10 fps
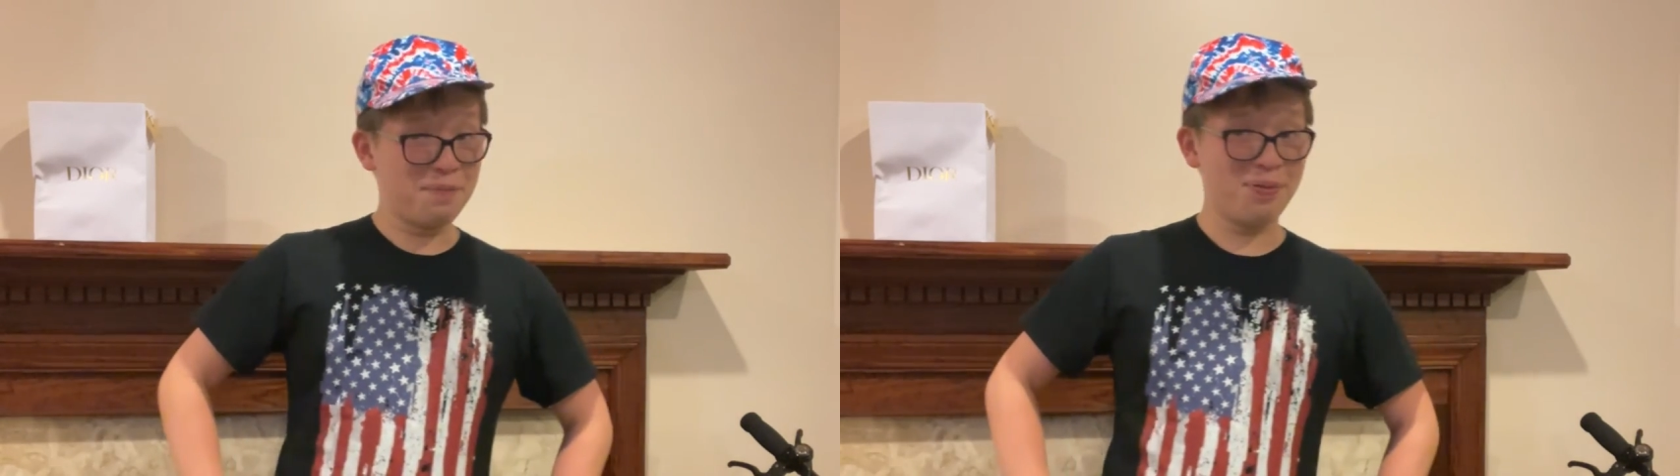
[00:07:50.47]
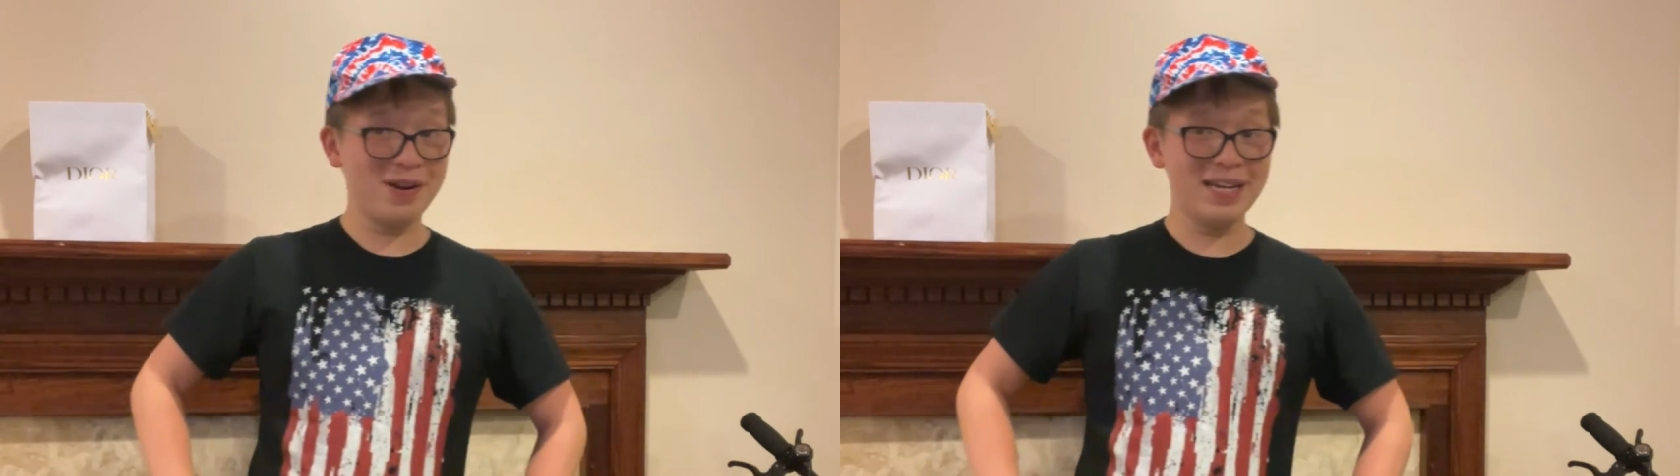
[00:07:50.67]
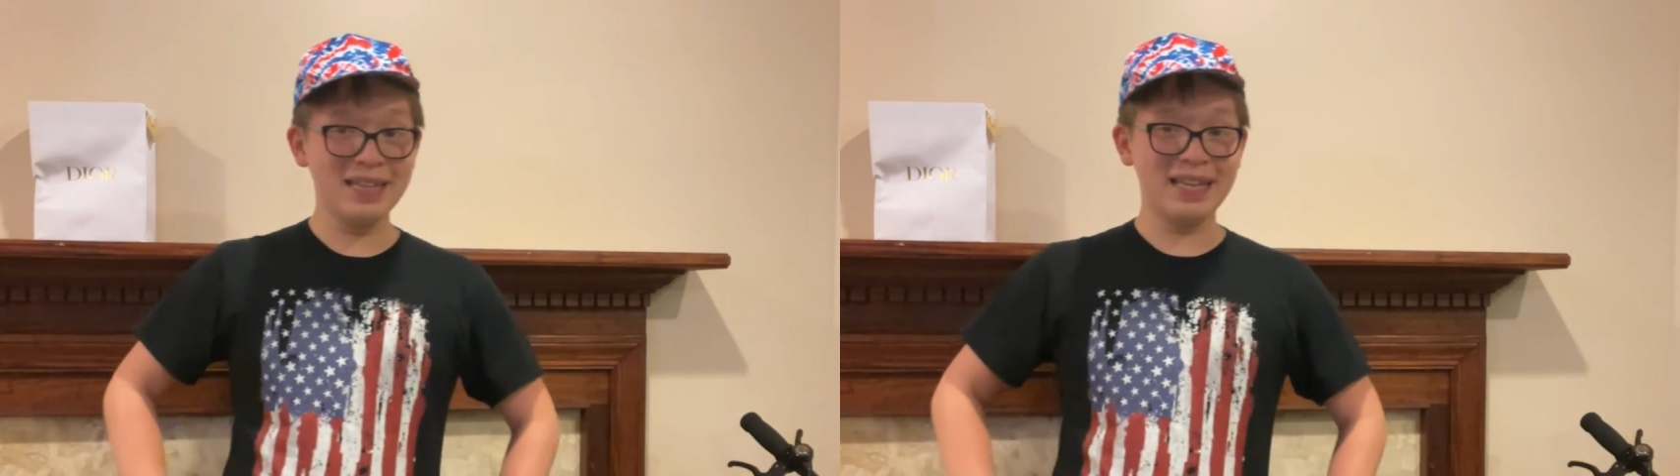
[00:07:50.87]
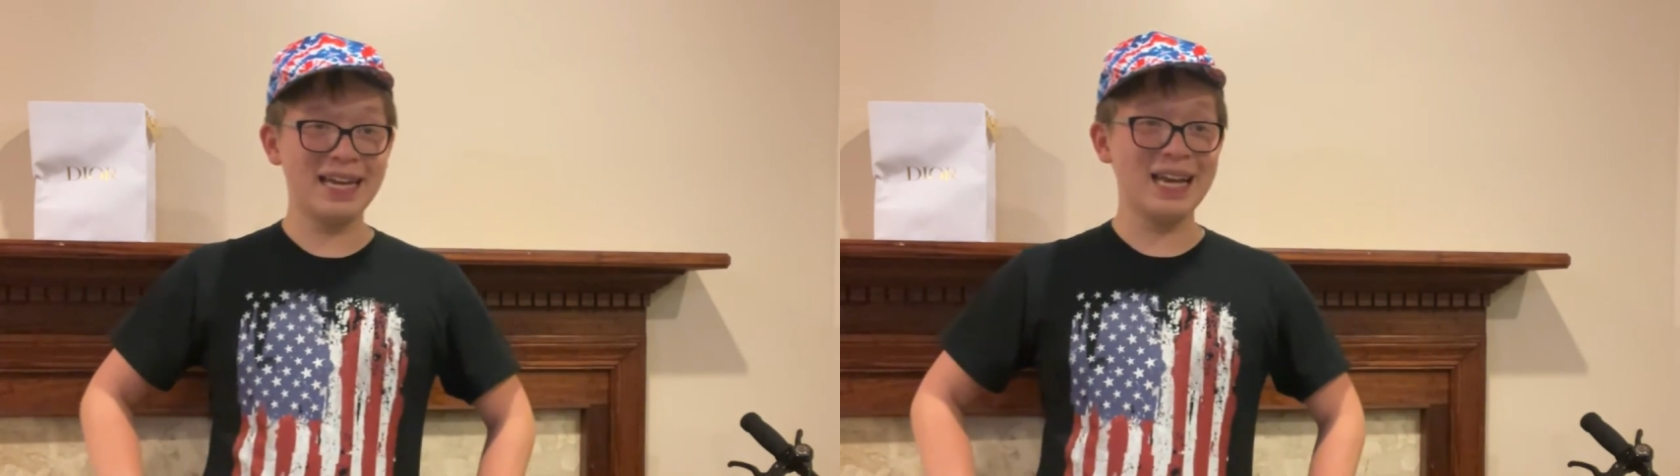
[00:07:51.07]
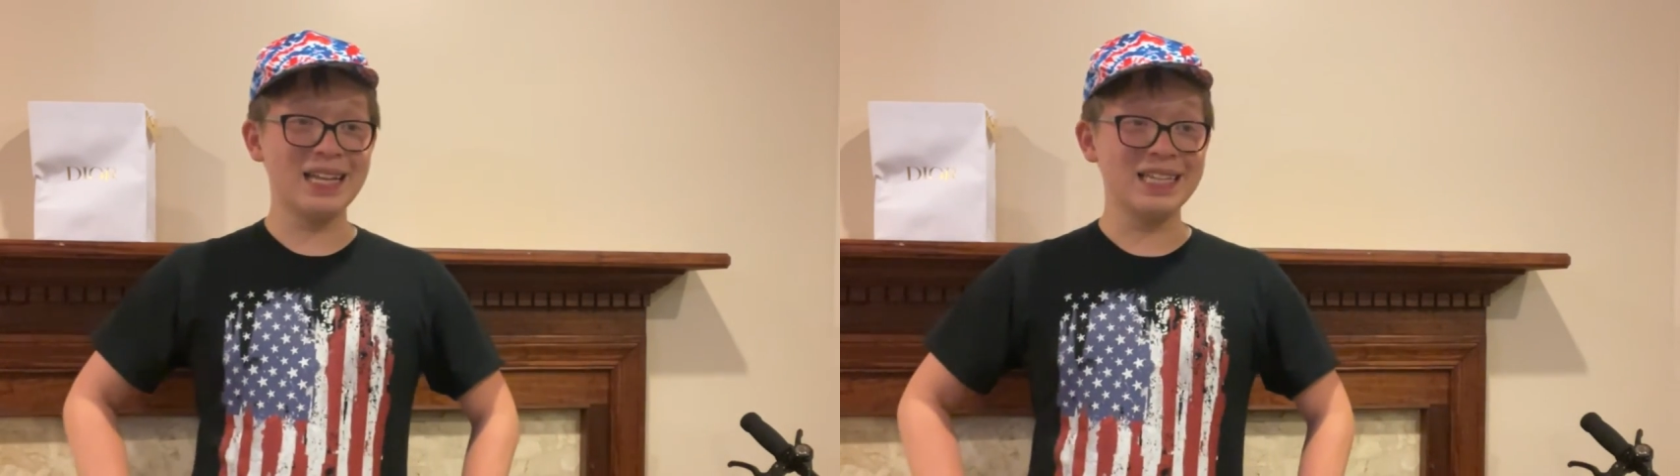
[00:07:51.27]
pretty
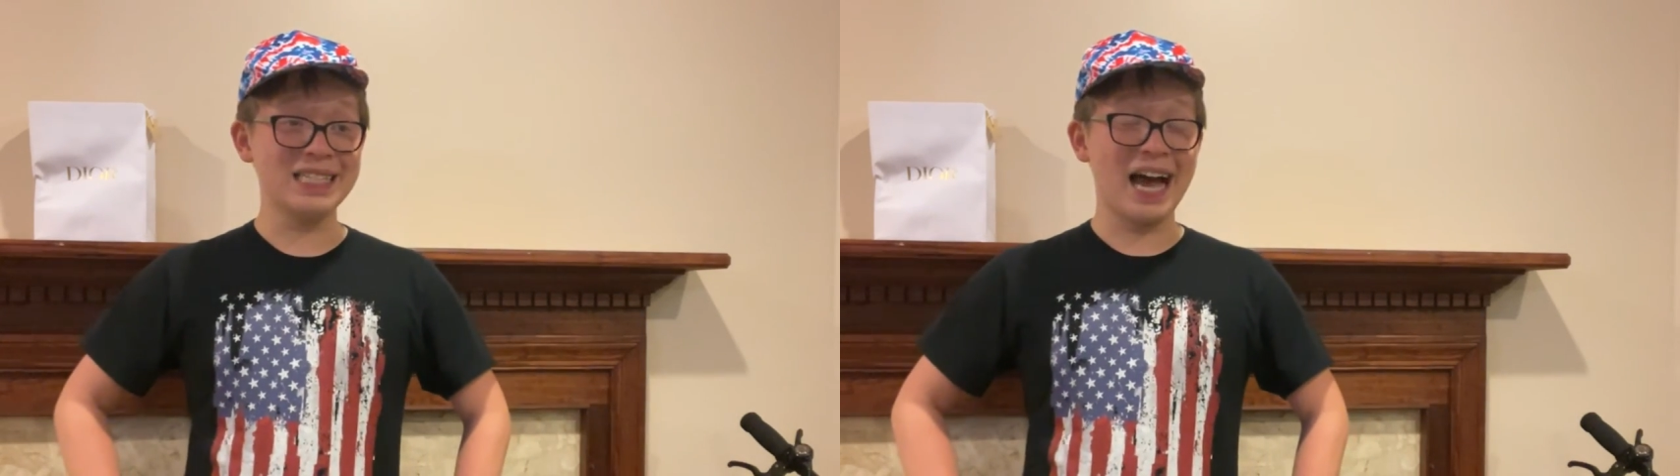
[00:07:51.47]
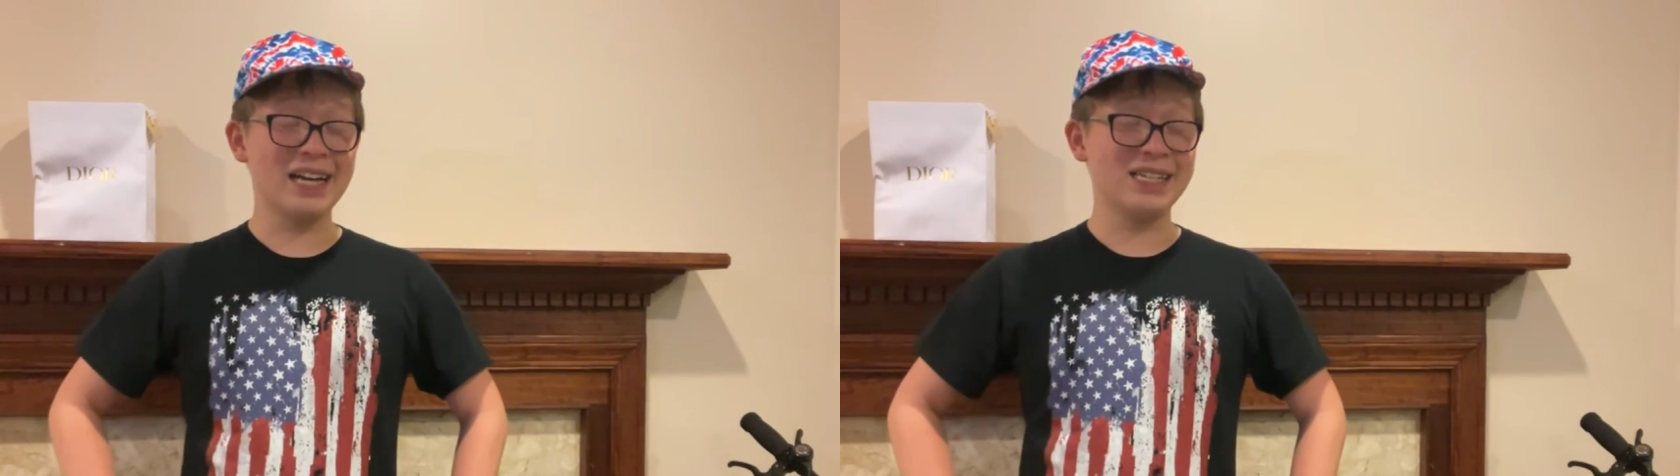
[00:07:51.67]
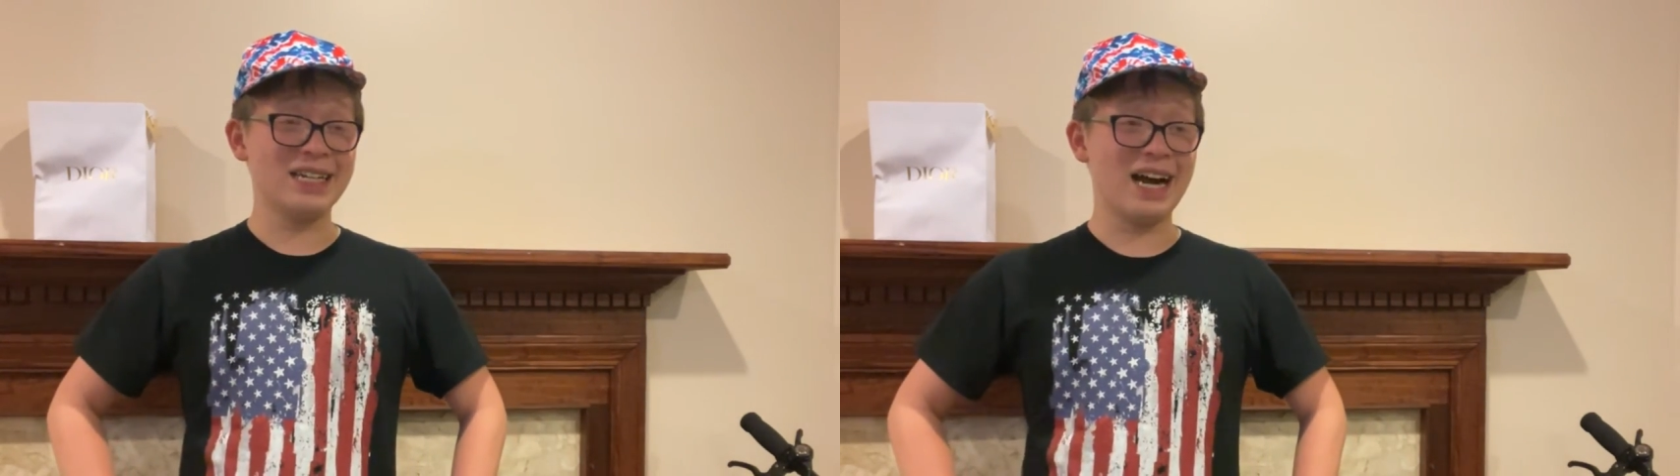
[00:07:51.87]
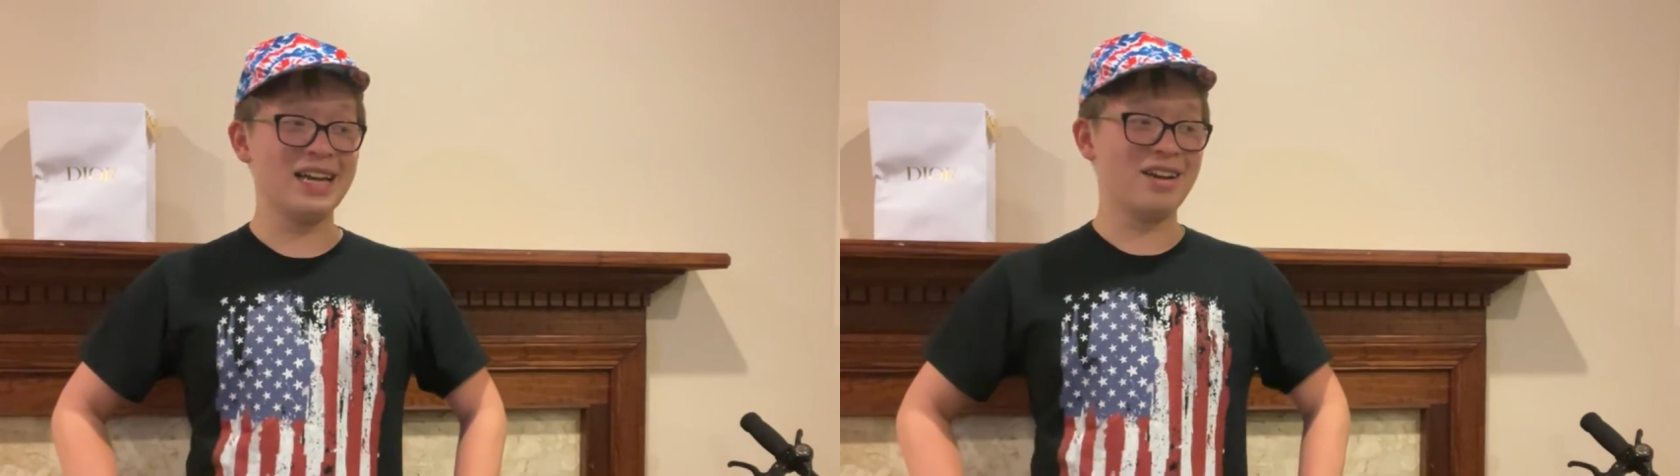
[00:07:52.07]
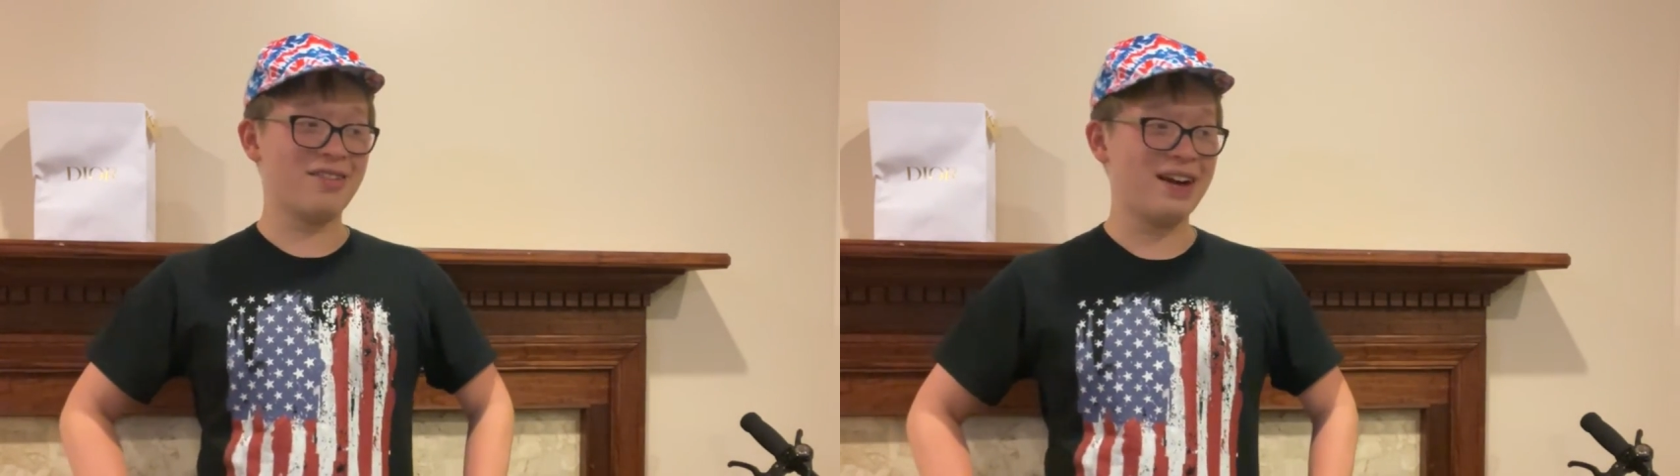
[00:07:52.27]
lit and it's actually kind of